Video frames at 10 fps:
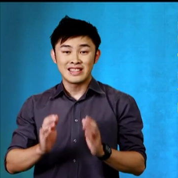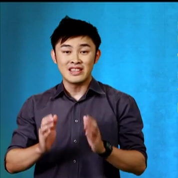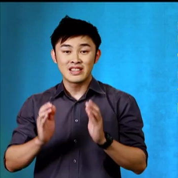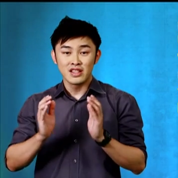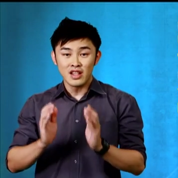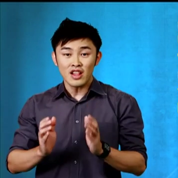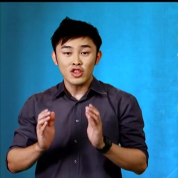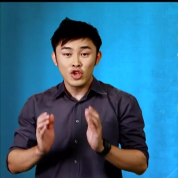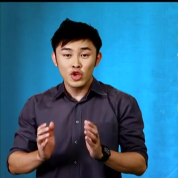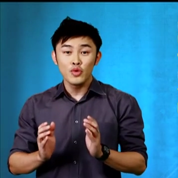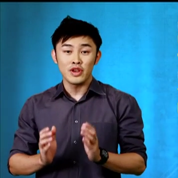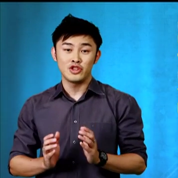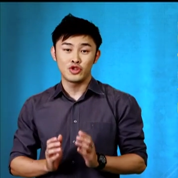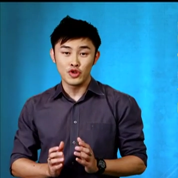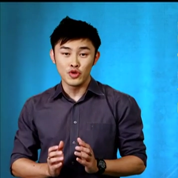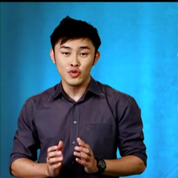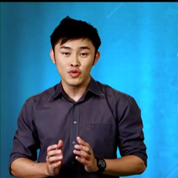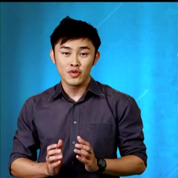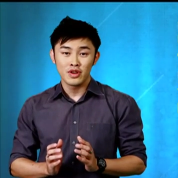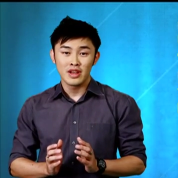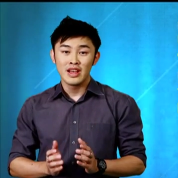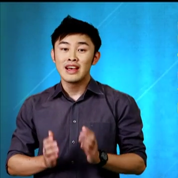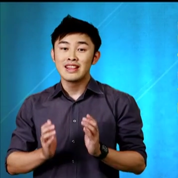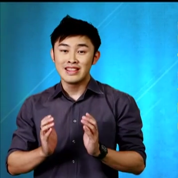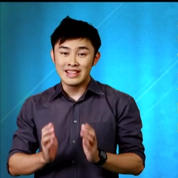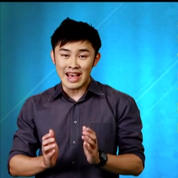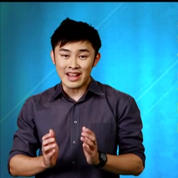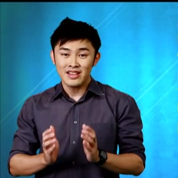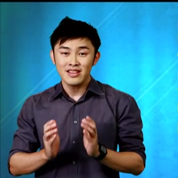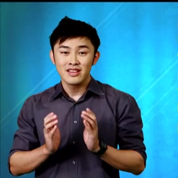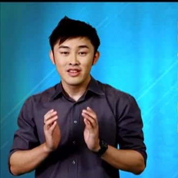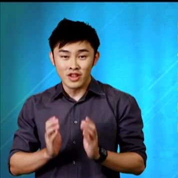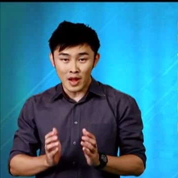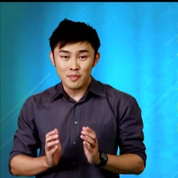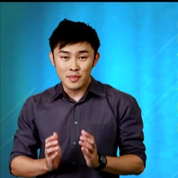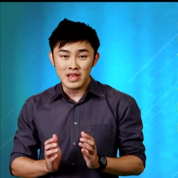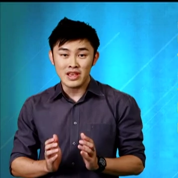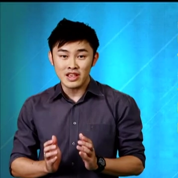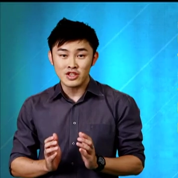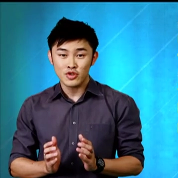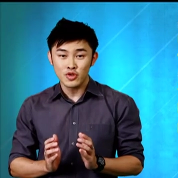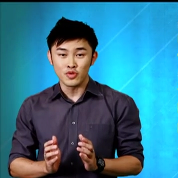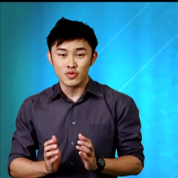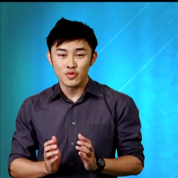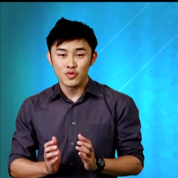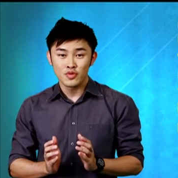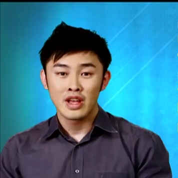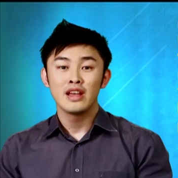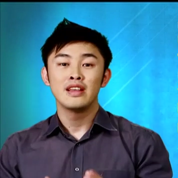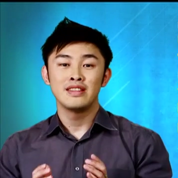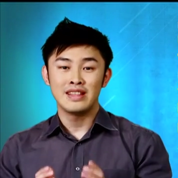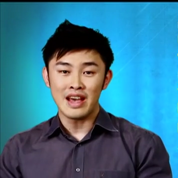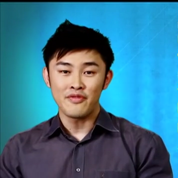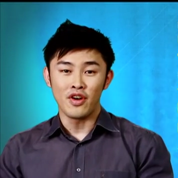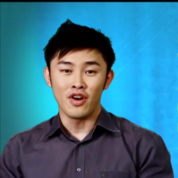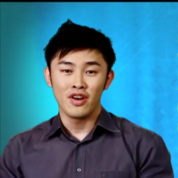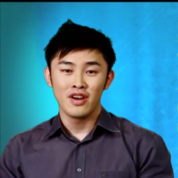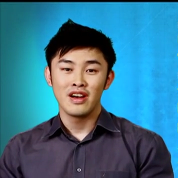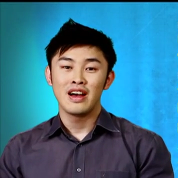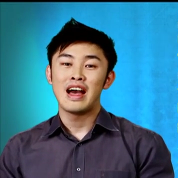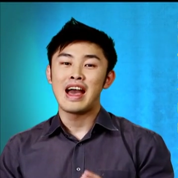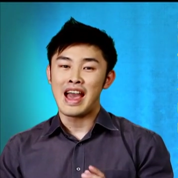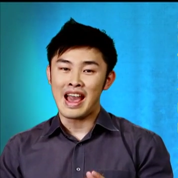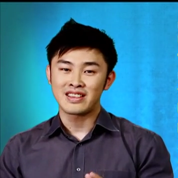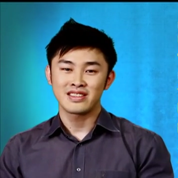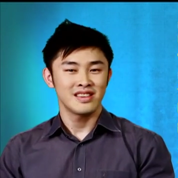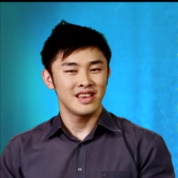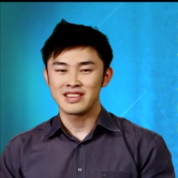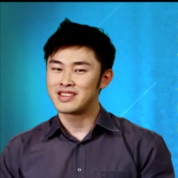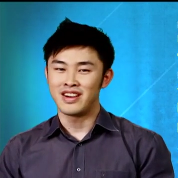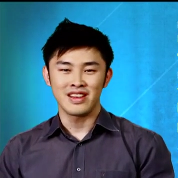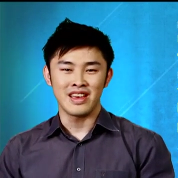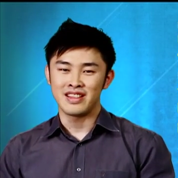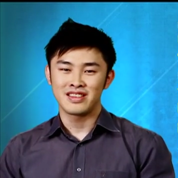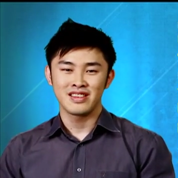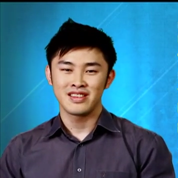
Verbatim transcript: Since not Q is true, then not P is true. Therefore, X is not it.